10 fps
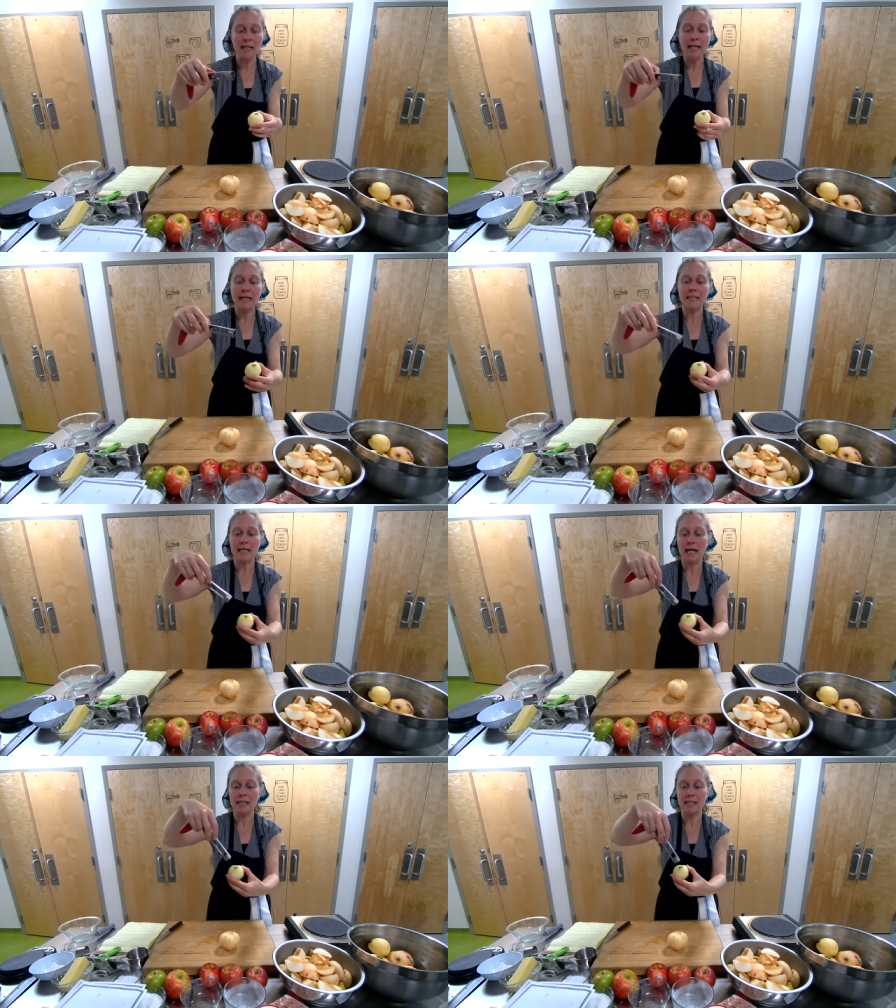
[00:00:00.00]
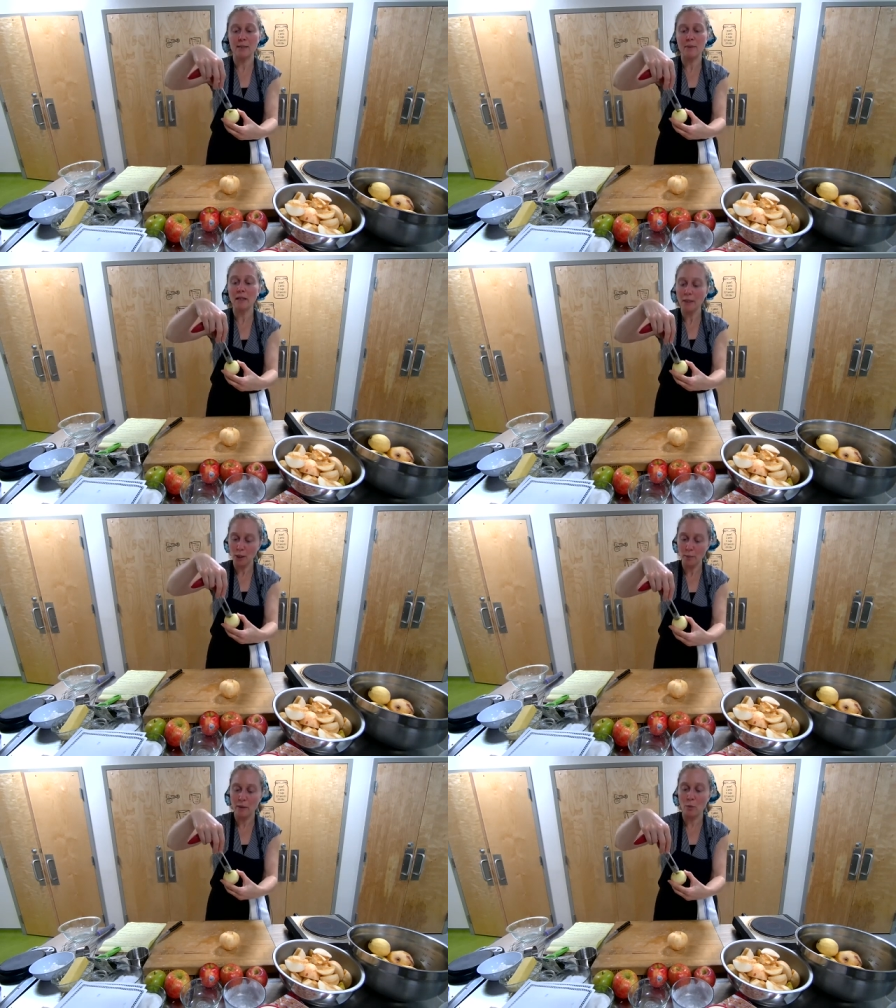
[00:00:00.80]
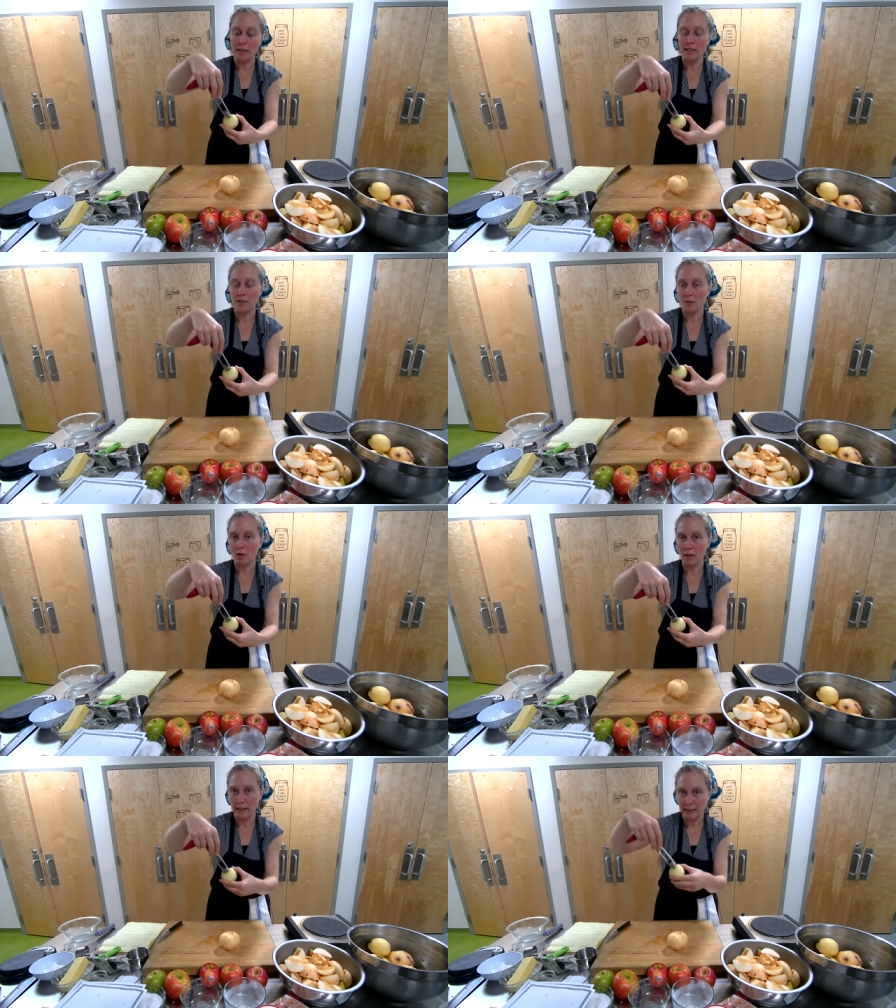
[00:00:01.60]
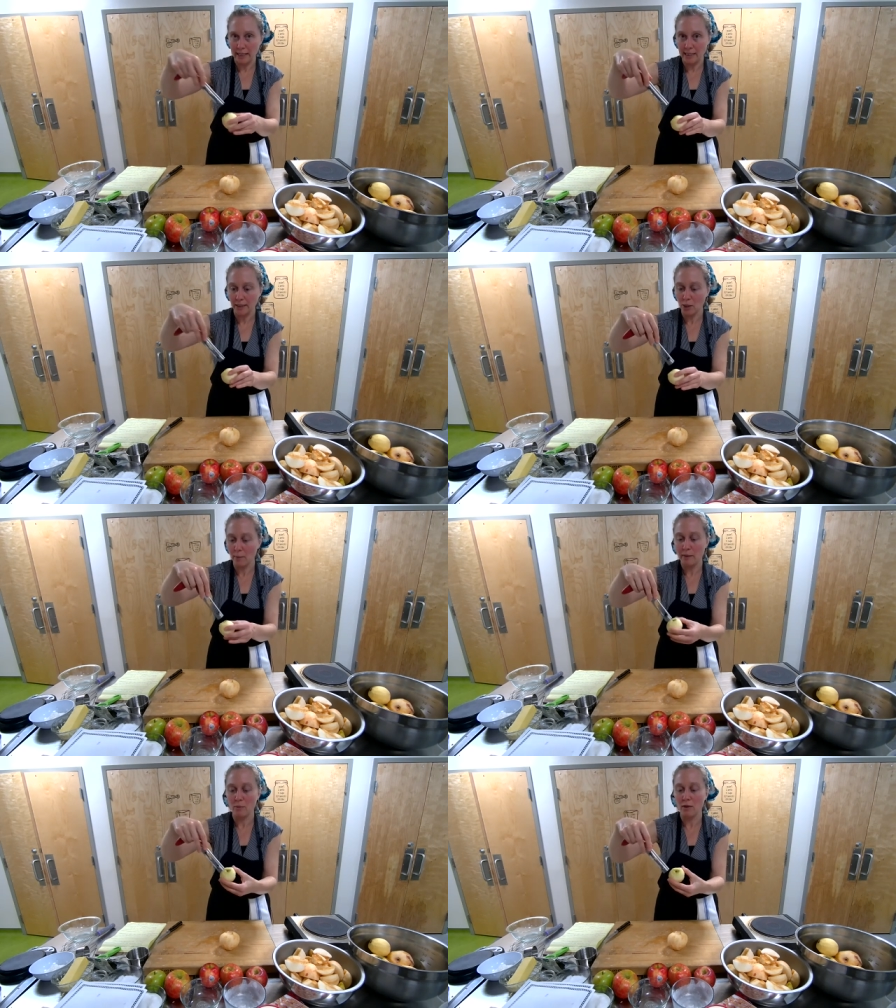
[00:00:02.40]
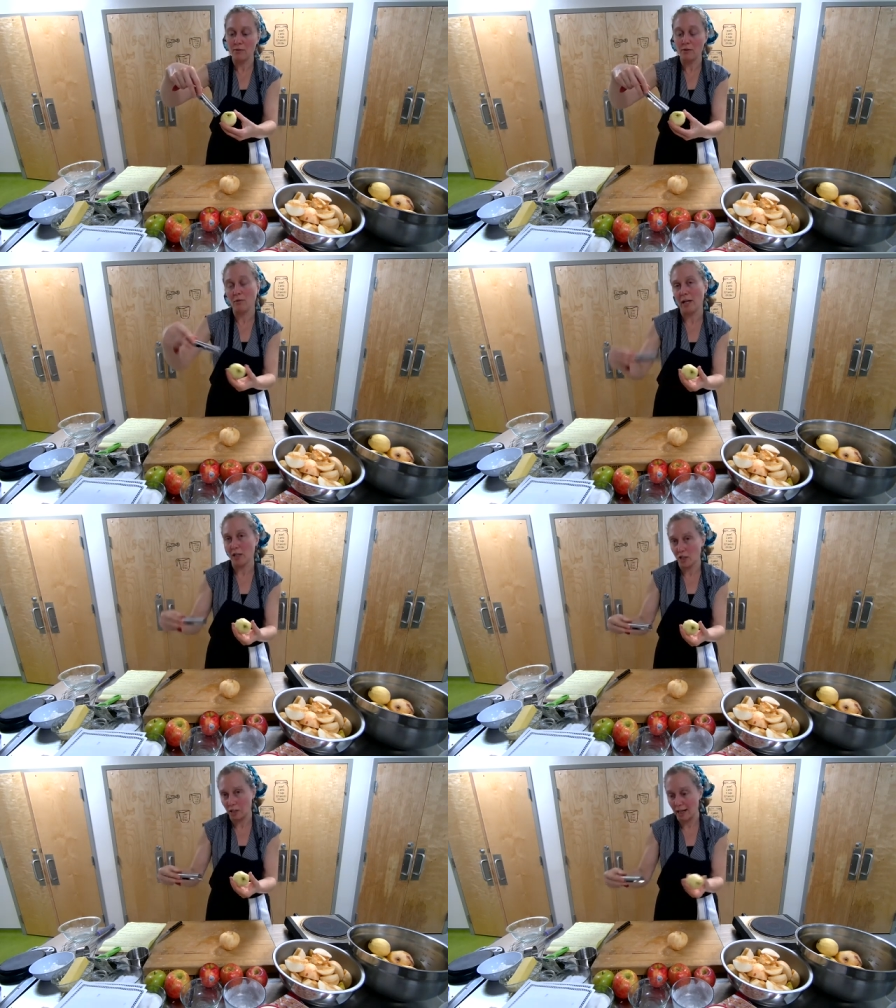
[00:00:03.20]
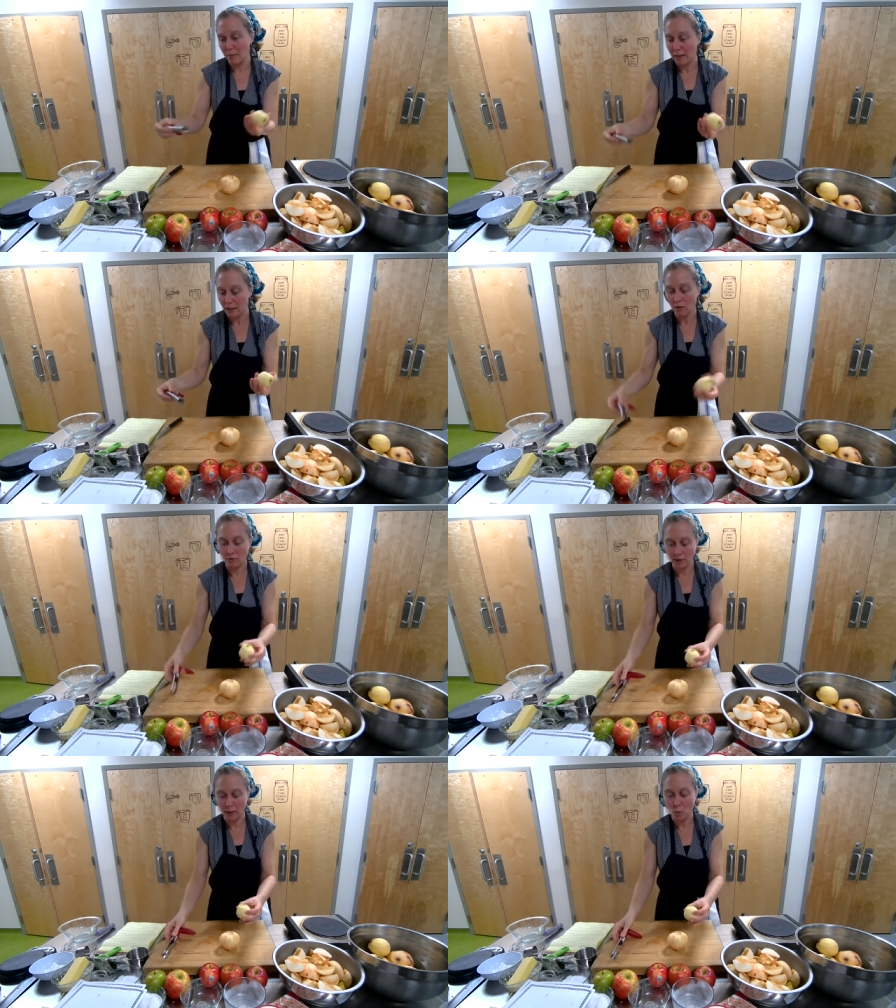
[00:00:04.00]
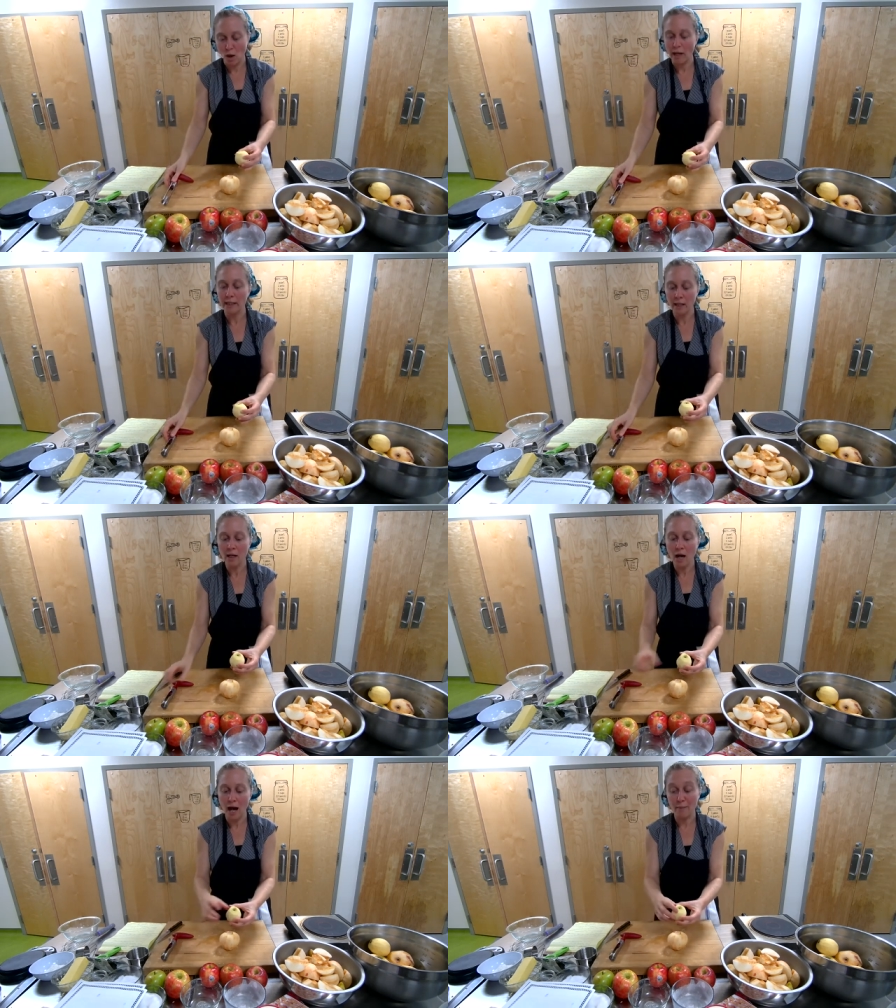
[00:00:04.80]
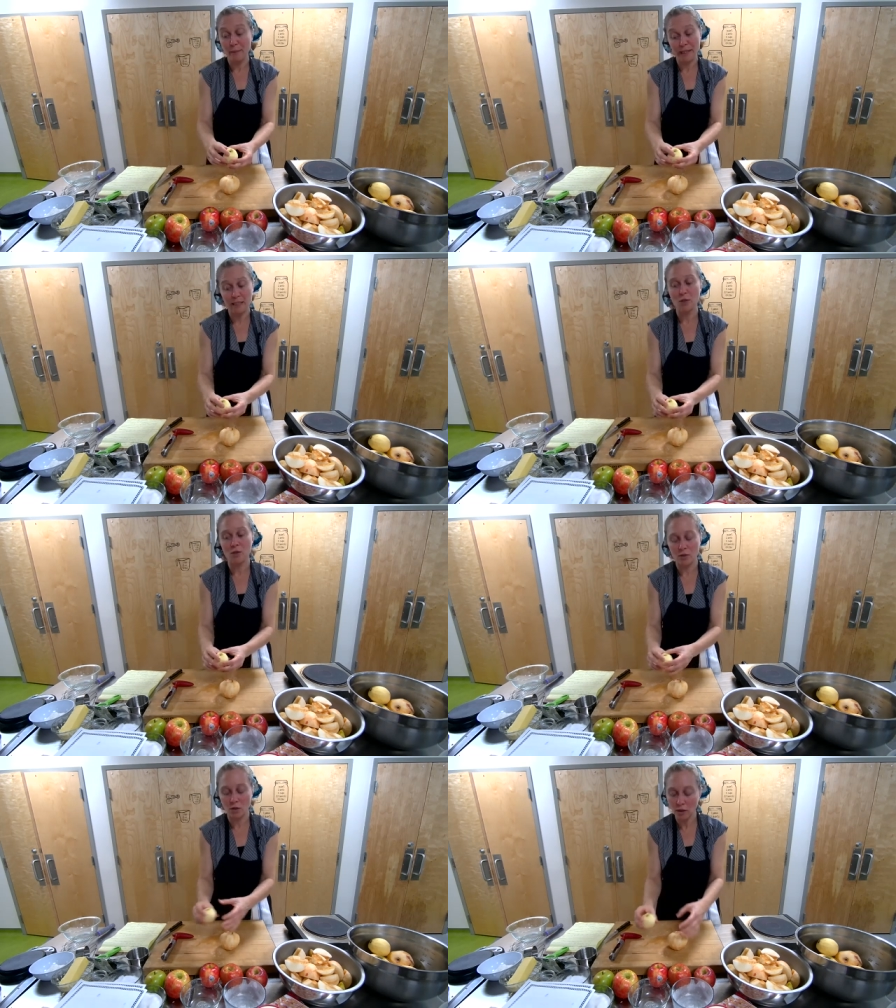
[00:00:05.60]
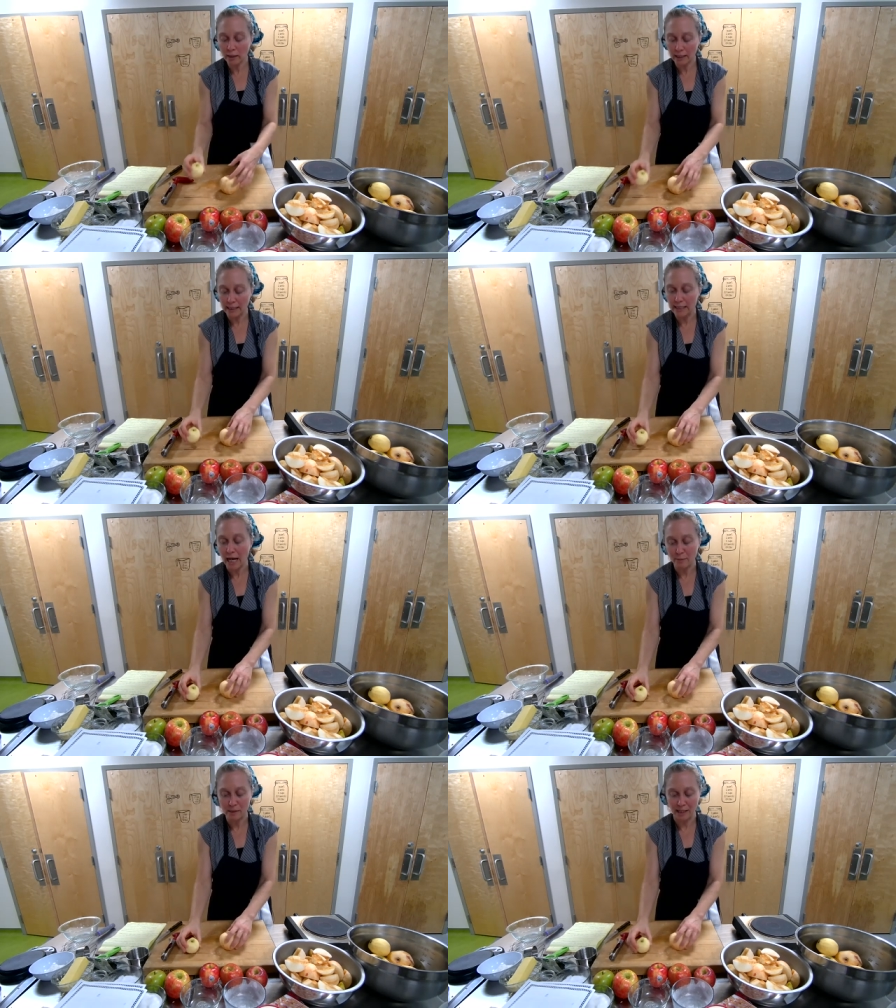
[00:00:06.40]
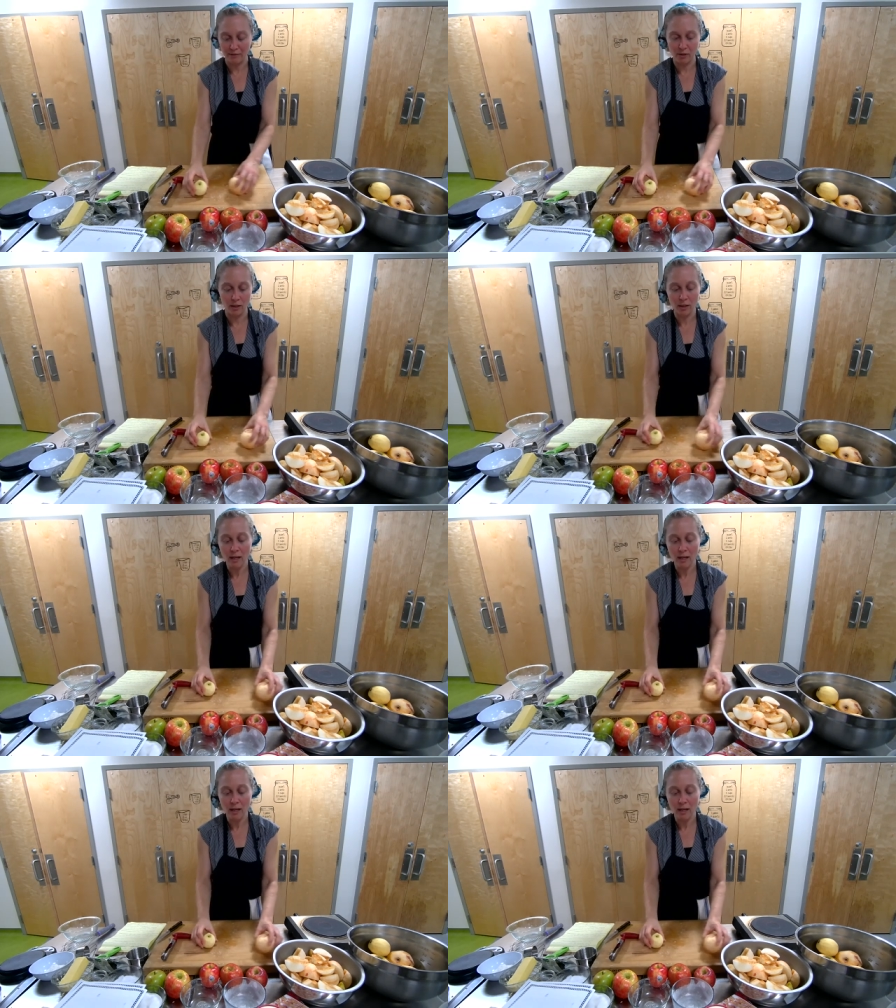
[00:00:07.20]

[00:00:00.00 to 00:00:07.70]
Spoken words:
it tends to be a little bit wasteful and gets a little bit more of the flesh than I might really want, but it's certainly a time saver.